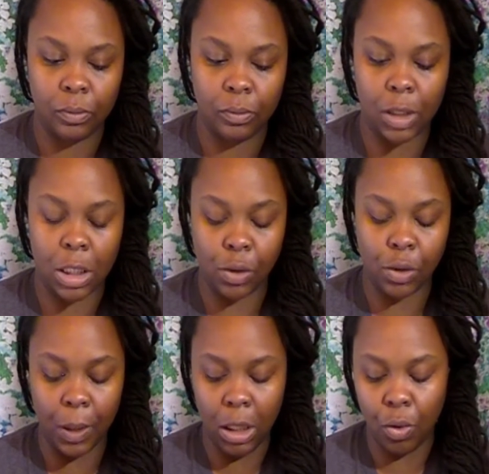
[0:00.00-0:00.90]
It's a
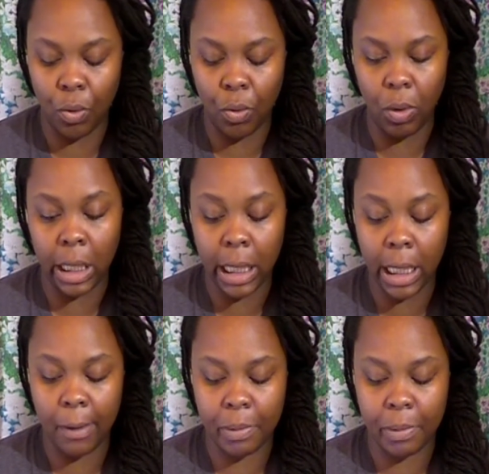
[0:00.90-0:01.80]
really cool
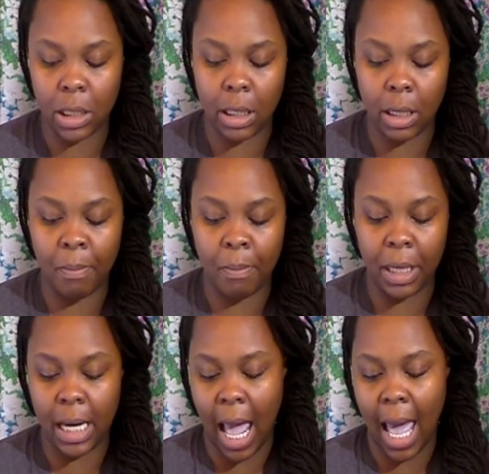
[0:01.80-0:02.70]
looking book, but
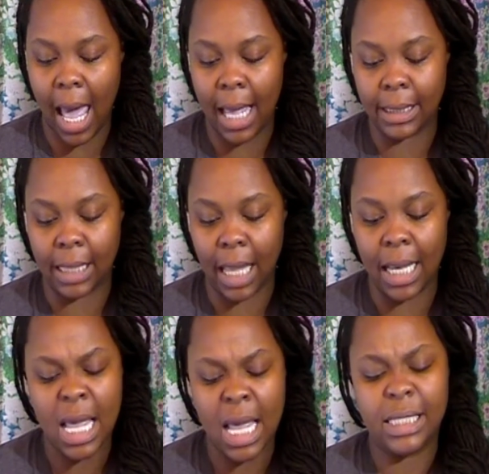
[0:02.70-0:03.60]
it has
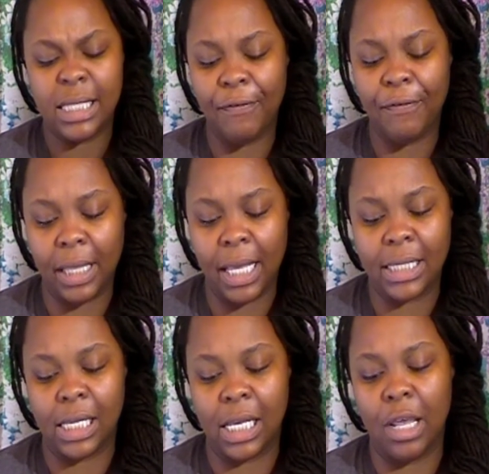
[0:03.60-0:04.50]
like different
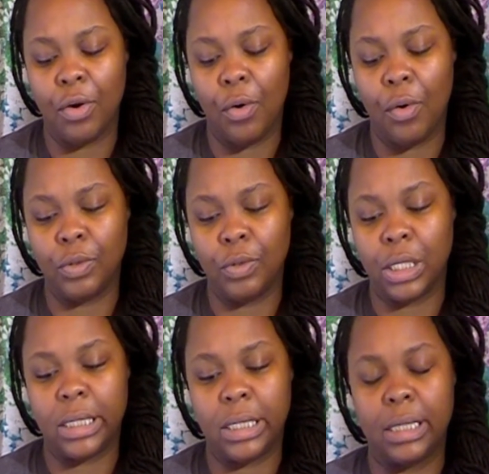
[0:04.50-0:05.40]
things that it'll
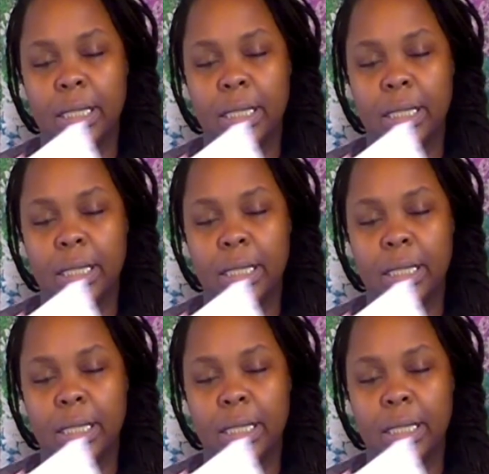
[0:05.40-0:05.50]
just